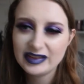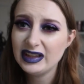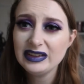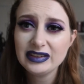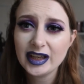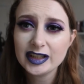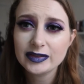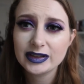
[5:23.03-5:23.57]
the
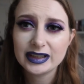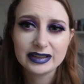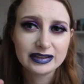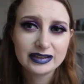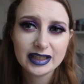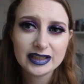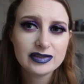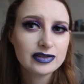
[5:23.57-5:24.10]
inside of it is
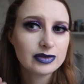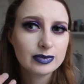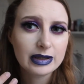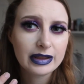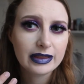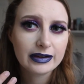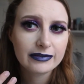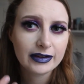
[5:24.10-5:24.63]
tinged
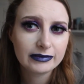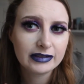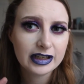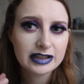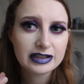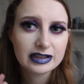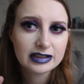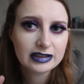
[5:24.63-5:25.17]
with
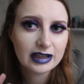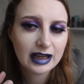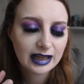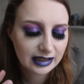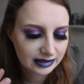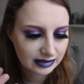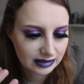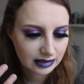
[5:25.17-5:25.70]
foundation
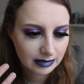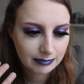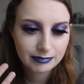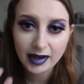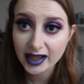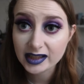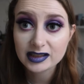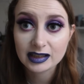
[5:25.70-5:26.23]
and
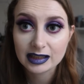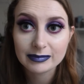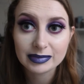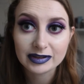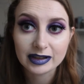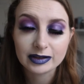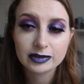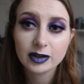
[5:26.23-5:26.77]
matte
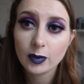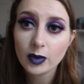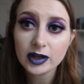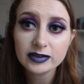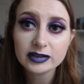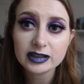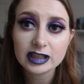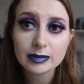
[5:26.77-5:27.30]
lipstick. So
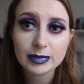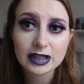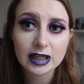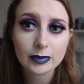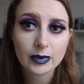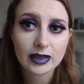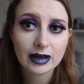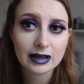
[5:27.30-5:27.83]
what is it going to be
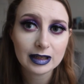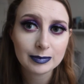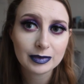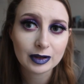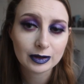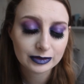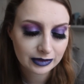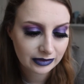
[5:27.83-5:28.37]
like with lip
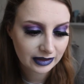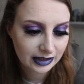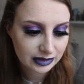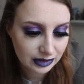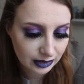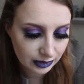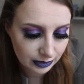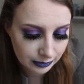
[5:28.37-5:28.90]
gloss in there
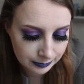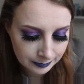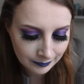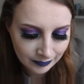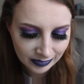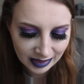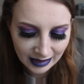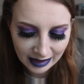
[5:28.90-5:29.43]
too?
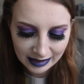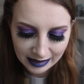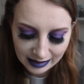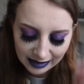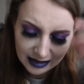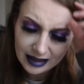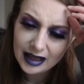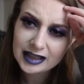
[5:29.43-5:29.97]

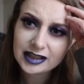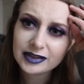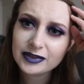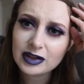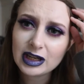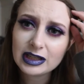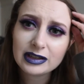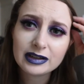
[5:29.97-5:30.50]
I just
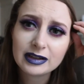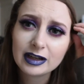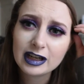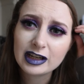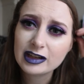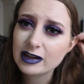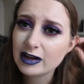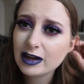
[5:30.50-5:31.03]
feel like
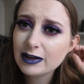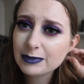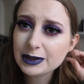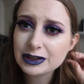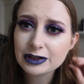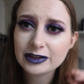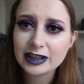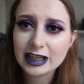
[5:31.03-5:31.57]

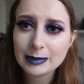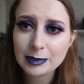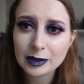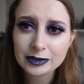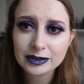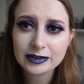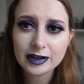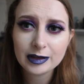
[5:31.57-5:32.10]
producing lip
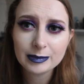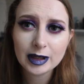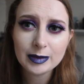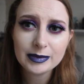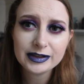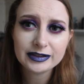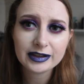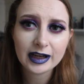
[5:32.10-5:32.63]
glosses at the
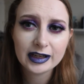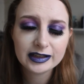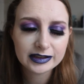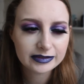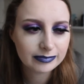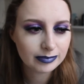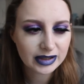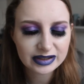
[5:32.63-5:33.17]
moment is kind
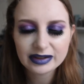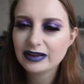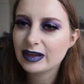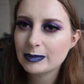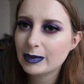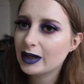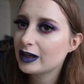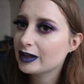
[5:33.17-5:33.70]
of missing
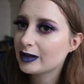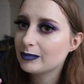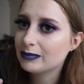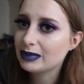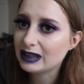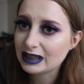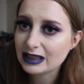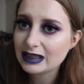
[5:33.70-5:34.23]
the mark
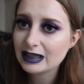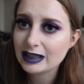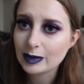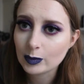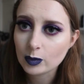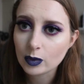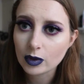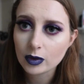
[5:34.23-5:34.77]
completely
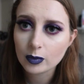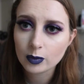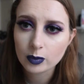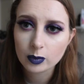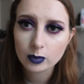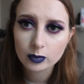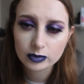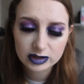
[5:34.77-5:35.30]
at what
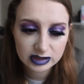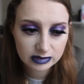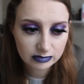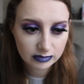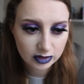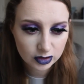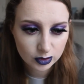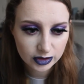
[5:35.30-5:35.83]

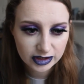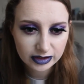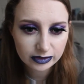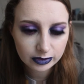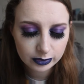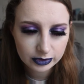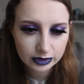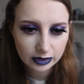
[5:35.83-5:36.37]

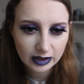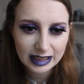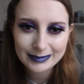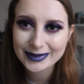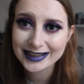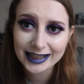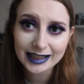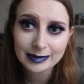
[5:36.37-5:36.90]
audience you're
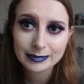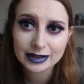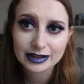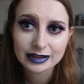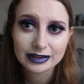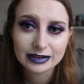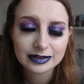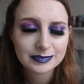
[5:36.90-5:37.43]
aiming at
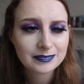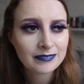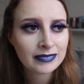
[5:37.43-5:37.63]
because